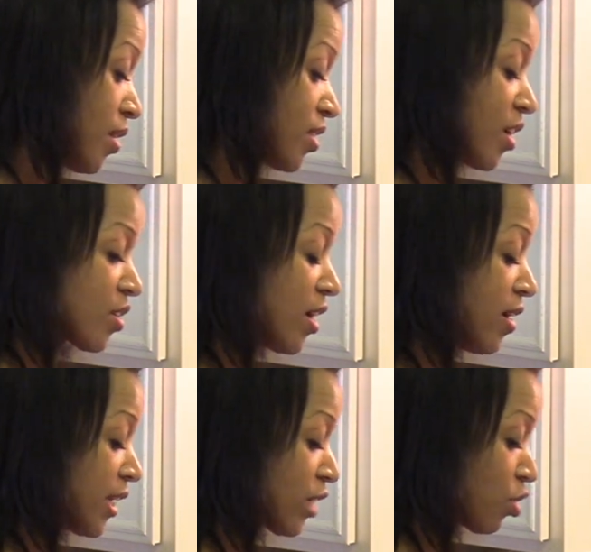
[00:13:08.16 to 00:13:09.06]
It's also
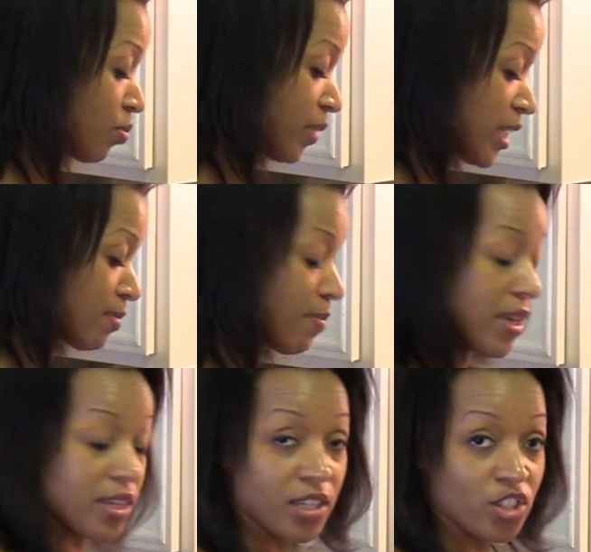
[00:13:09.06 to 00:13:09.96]
how I need to replace my
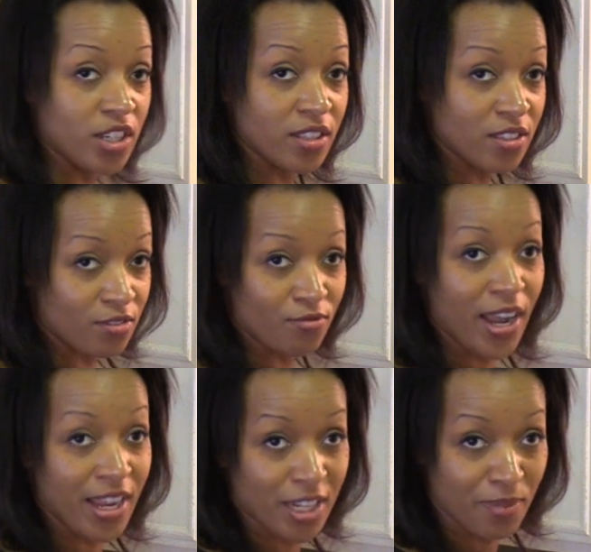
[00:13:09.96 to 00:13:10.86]
baking sheet, this
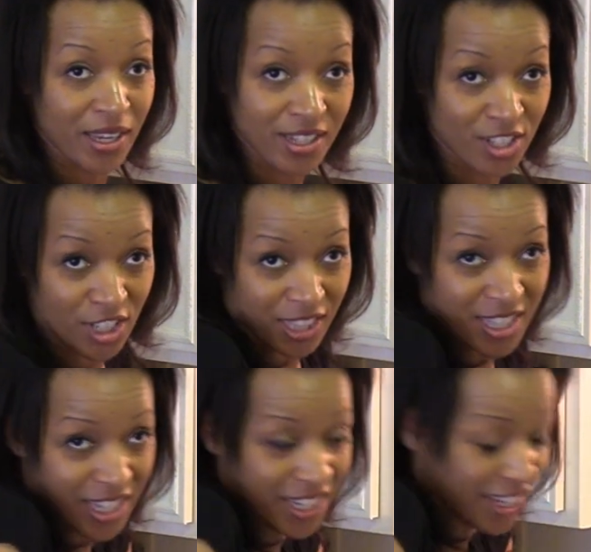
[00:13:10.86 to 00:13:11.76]
raggedy baking sheet
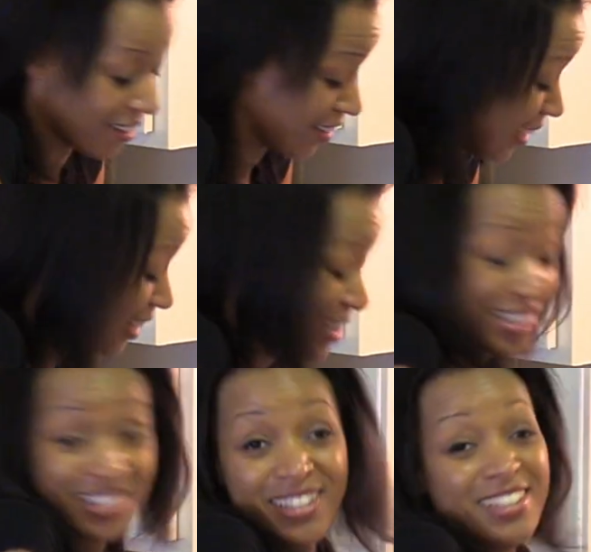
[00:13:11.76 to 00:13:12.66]

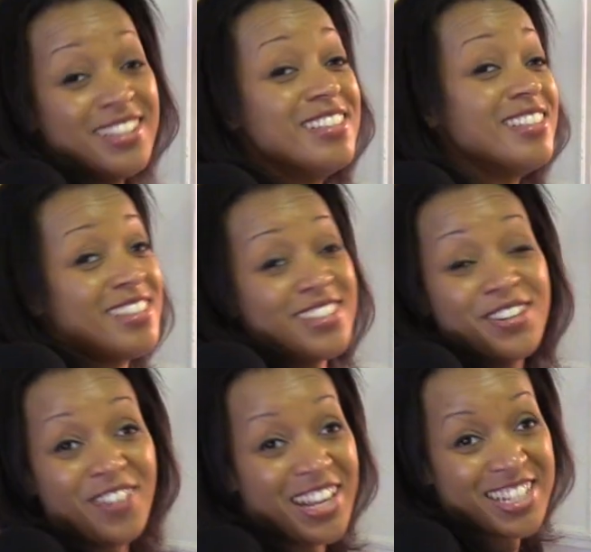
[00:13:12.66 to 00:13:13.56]
it's
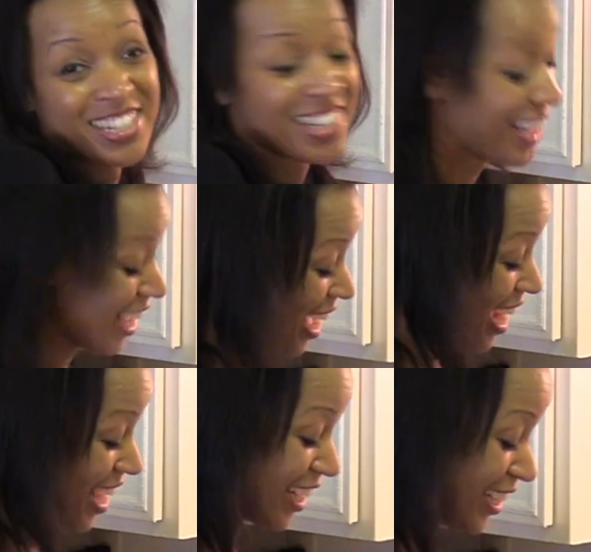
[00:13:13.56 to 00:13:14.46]
so wretched.
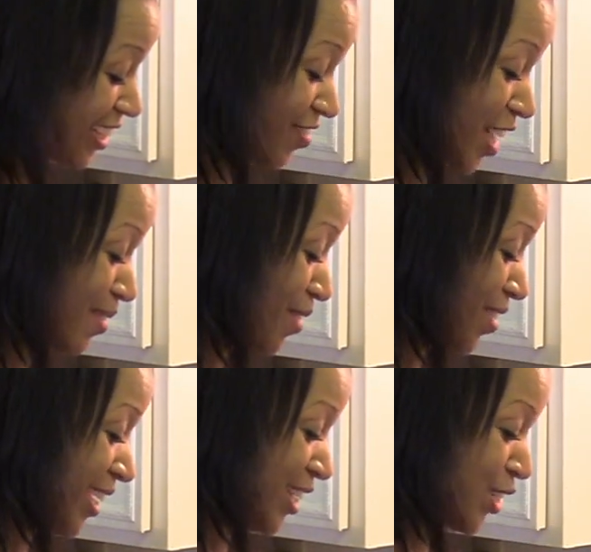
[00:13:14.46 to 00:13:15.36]
And I need to find my
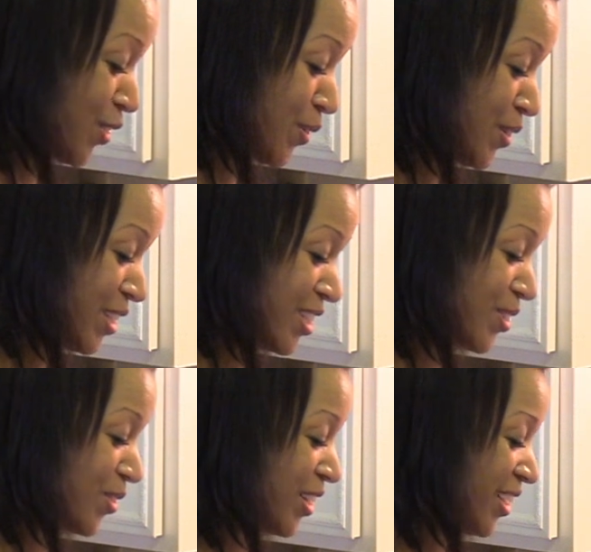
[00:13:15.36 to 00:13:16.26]
way into a
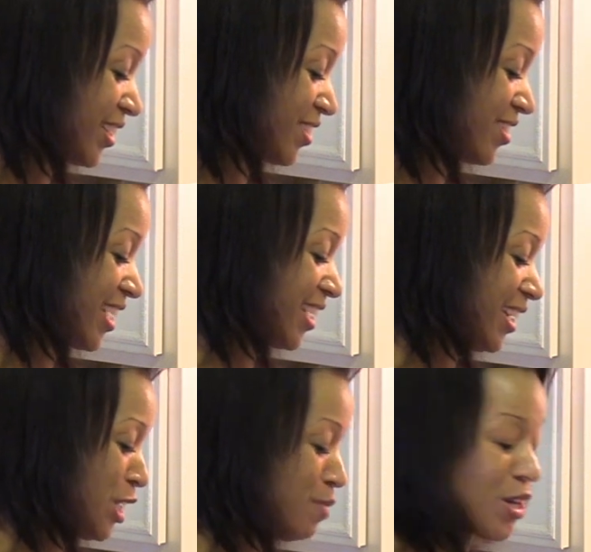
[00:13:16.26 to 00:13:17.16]
store. As soon as I get
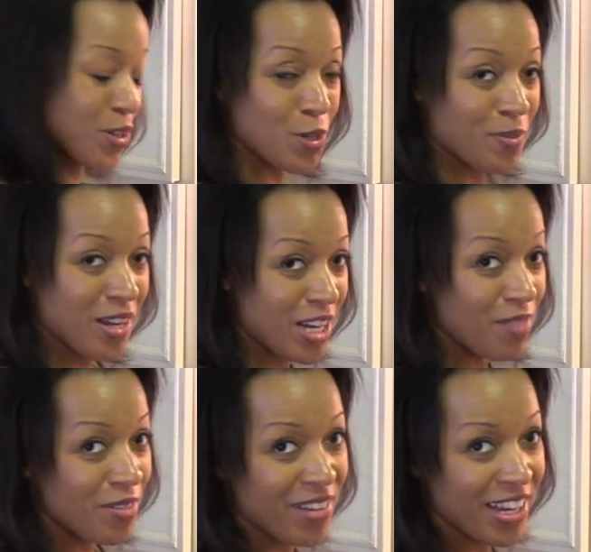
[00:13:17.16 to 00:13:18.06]
an email coupon,
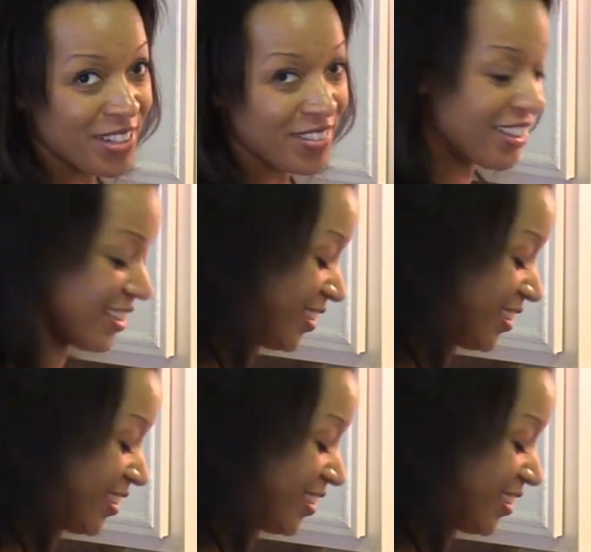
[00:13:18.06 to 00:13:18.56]
I'm gonna buy a new one.